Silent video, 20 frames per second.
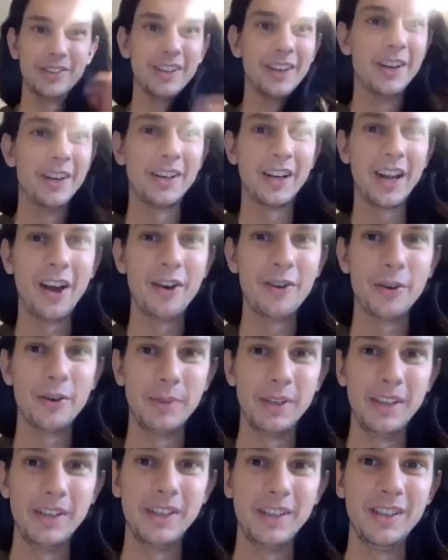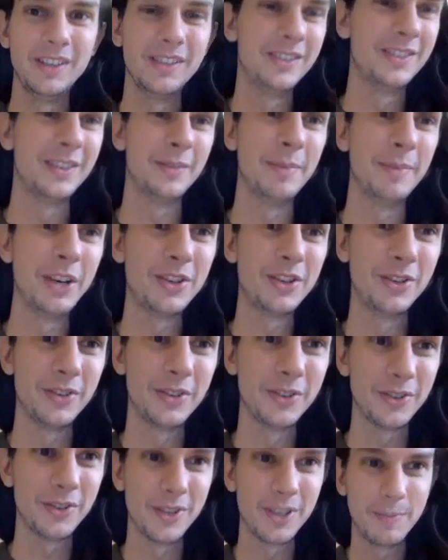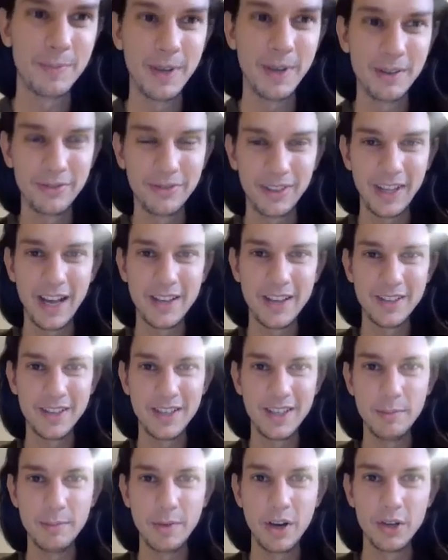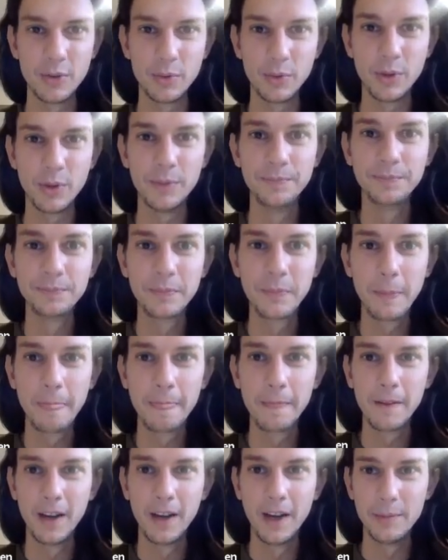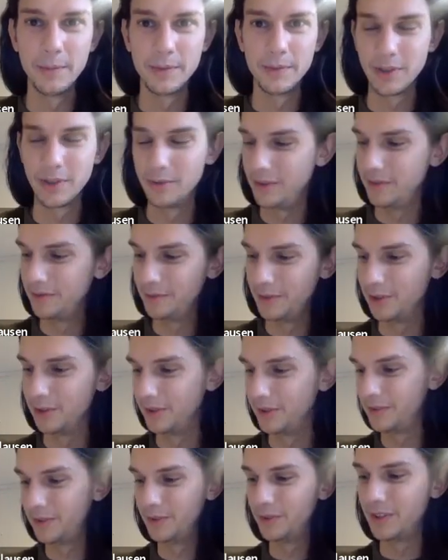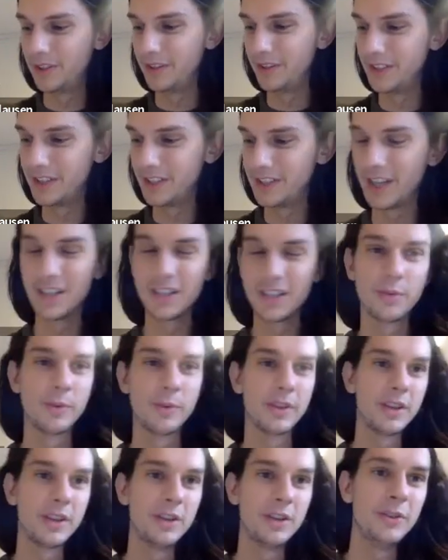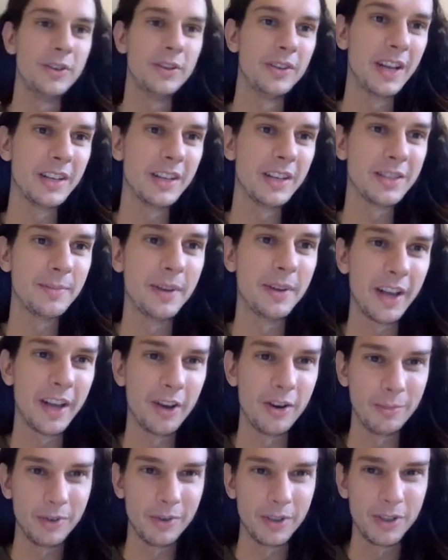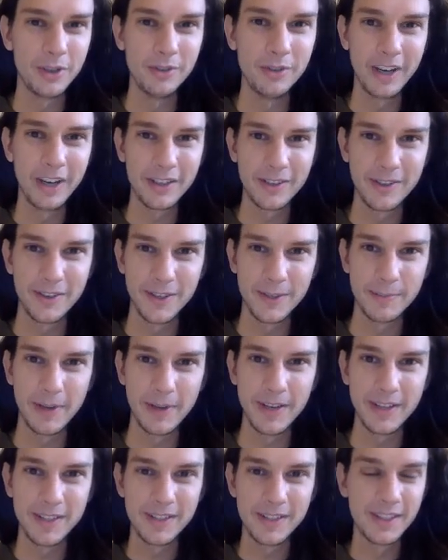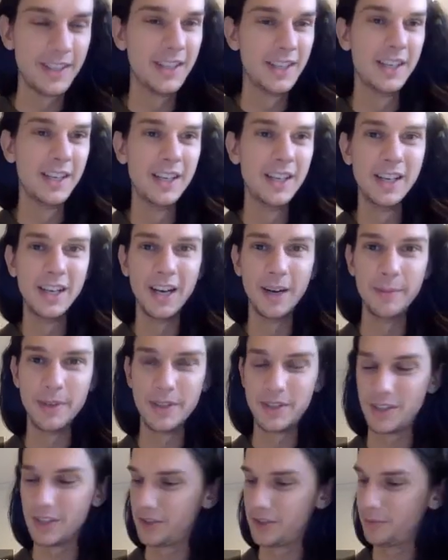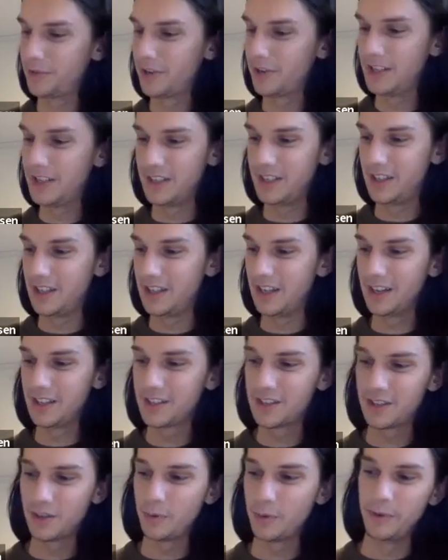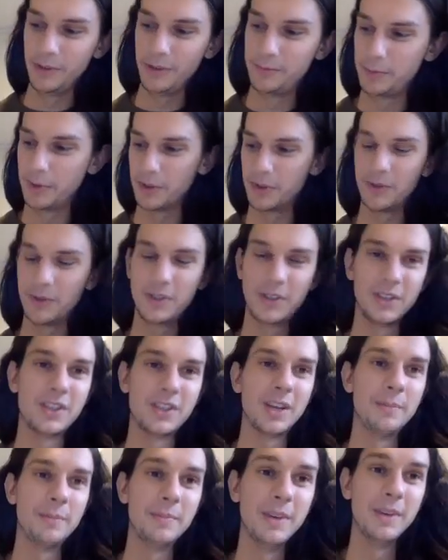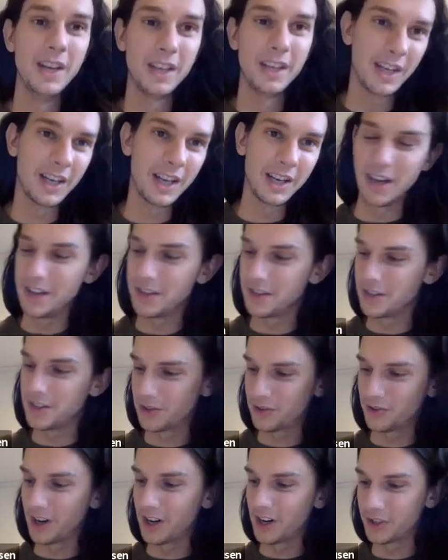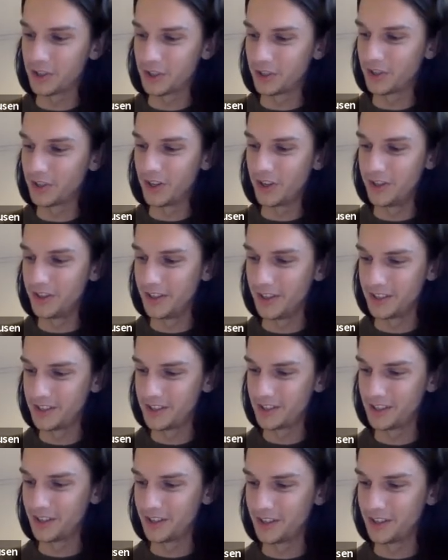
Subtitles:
uncountably dimensional, so to speak, flat Z module. So if you were even to tensor with Q, you'd get some uncountable Q vector space. It's just some crazy thing. And so what we've produced is some condensed structure on this